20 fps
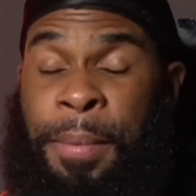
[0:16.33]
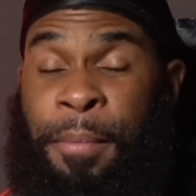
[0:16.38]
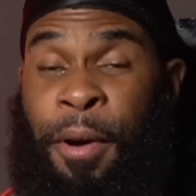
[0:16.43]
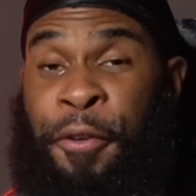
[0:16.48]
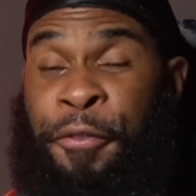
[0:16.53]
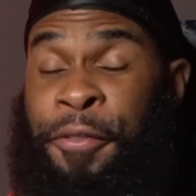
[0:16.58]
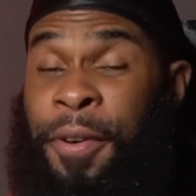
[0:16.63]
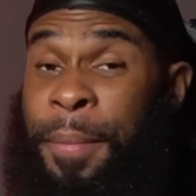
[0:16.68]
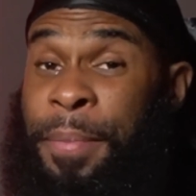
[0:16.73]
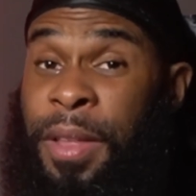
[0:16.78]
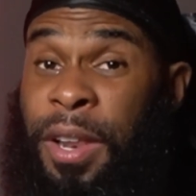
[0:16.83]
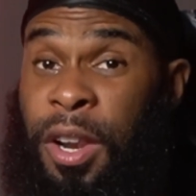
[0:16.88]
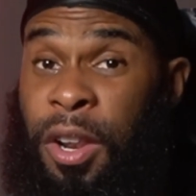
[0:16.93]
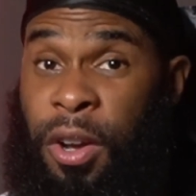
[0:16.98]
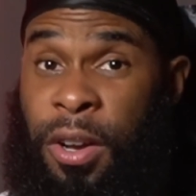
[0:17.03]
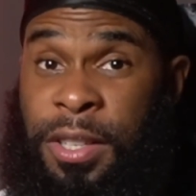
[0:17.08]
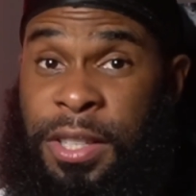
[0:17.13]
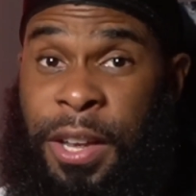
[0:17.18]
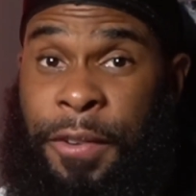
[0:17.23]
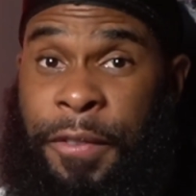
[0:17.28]
but from the
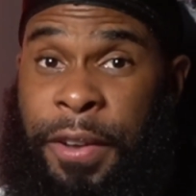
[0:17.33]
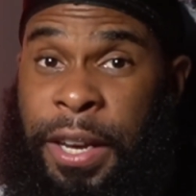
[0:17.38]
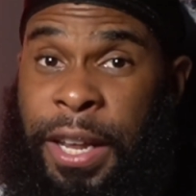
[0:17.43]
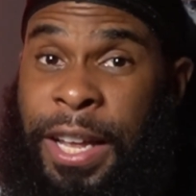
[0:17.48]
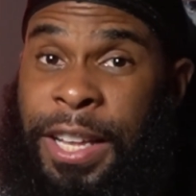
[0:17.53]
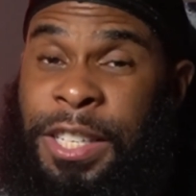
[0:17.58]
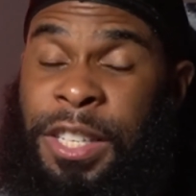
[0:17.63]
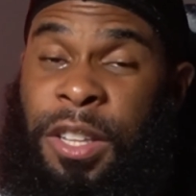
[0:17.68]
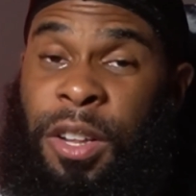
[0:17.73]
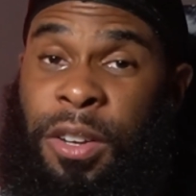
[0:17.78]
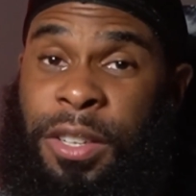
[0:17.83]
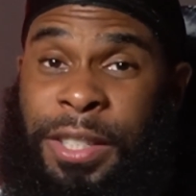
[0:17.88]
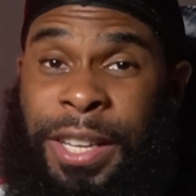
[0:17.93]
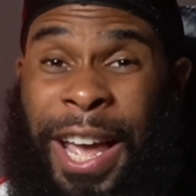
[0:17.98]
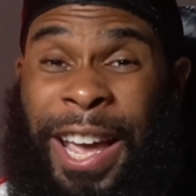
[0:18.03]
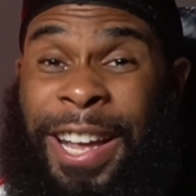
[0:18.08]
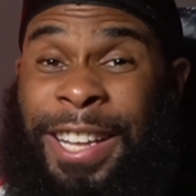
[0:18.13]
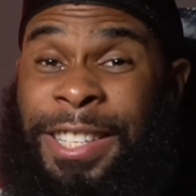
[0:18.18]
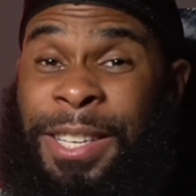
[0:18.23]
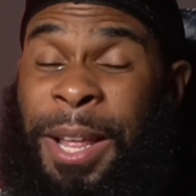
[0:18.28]
looks of it it looks
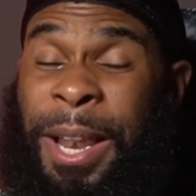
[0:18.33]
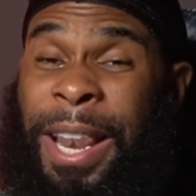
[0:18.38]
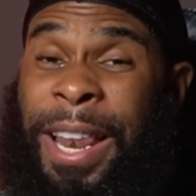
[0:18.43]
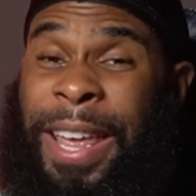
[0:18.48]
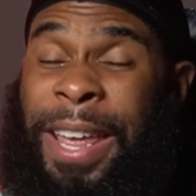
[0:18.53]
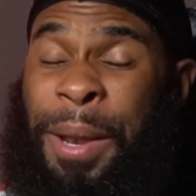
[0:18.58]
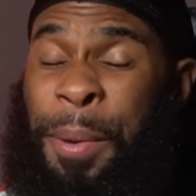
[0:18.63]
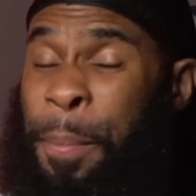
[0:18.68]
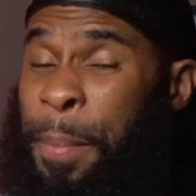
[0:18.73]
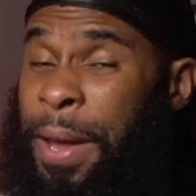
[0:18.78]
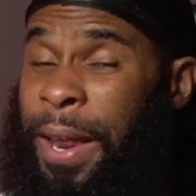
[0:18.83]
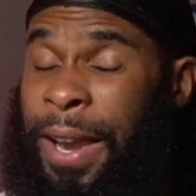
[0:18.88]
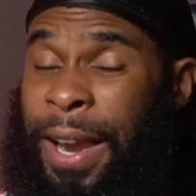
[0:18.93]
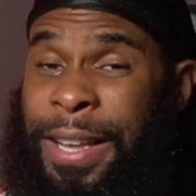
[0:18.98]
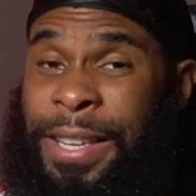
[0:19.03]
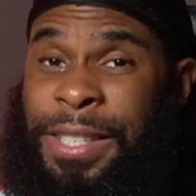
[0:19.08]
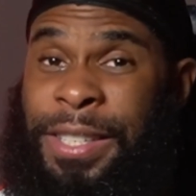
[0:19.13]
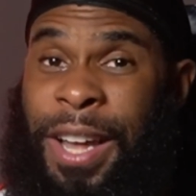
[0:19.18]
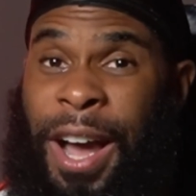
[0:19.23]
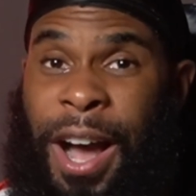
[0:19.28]
like it's a little bit less
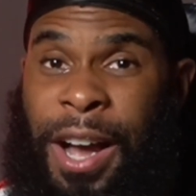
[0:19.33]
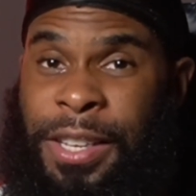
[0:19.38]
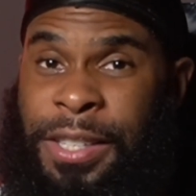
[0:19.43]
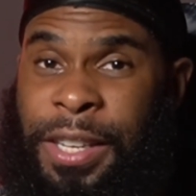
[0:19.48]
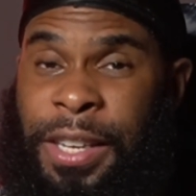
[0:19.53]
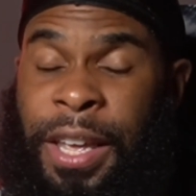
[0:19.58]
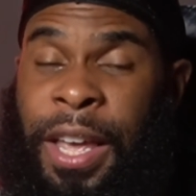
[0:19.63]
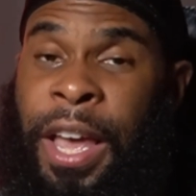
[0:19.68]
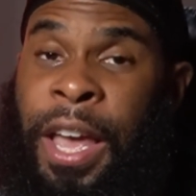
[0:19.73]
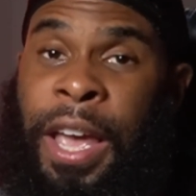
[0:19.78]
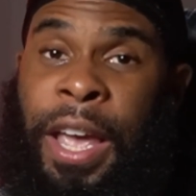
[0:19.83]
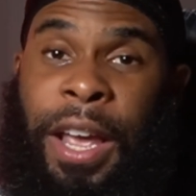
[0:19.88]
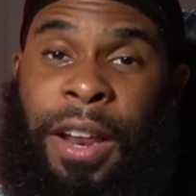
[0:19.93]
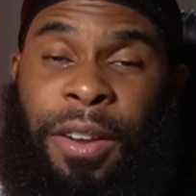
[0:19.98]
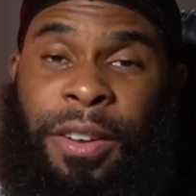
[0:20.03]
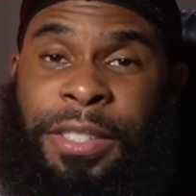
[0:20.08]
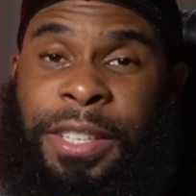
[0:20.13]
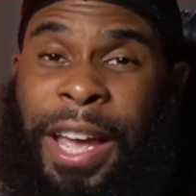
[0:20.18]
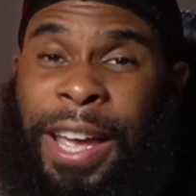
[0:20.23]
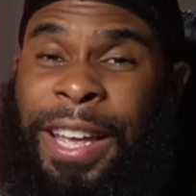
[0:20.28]
toxic. It
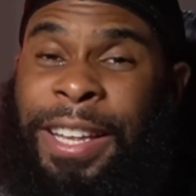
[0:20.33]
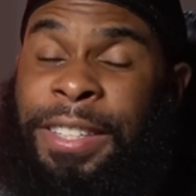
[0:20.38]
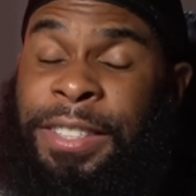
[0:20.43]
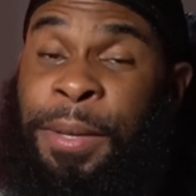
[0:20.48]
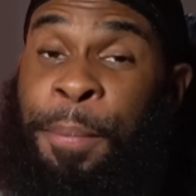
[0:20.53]
looks like it's